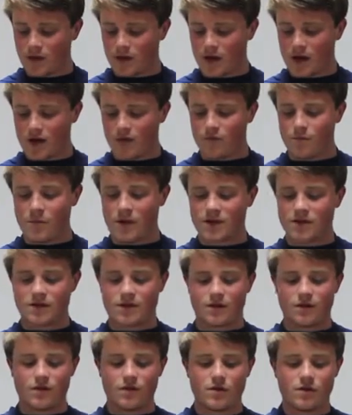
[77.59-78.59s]
kind of
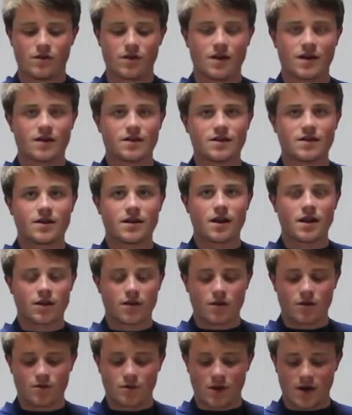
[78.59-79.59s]
mixed a few things
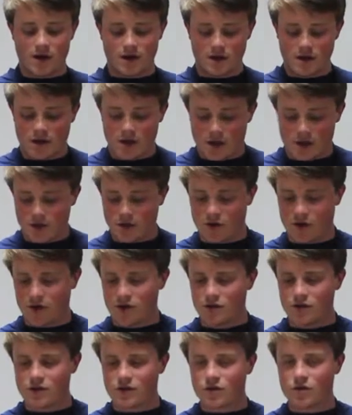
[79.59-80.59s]
together, but you can
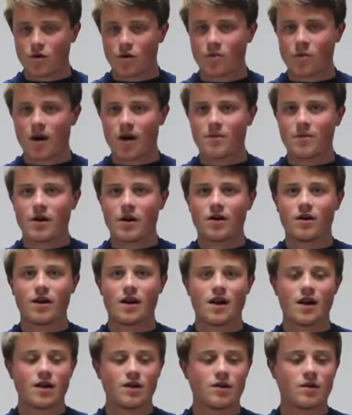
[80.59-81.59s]
use store-bought
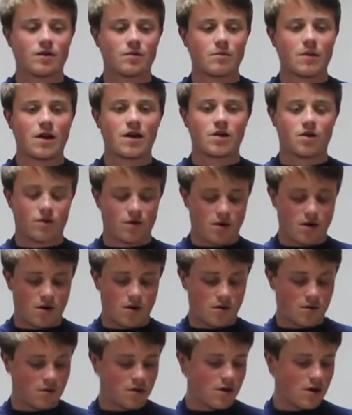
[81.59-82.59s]
marinade, you can make your
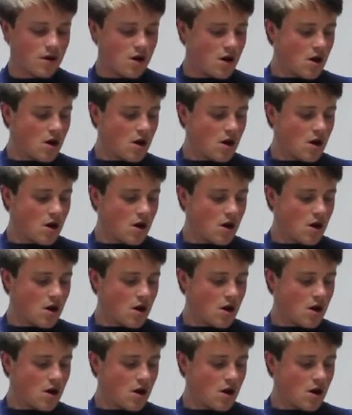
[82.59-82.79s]
own,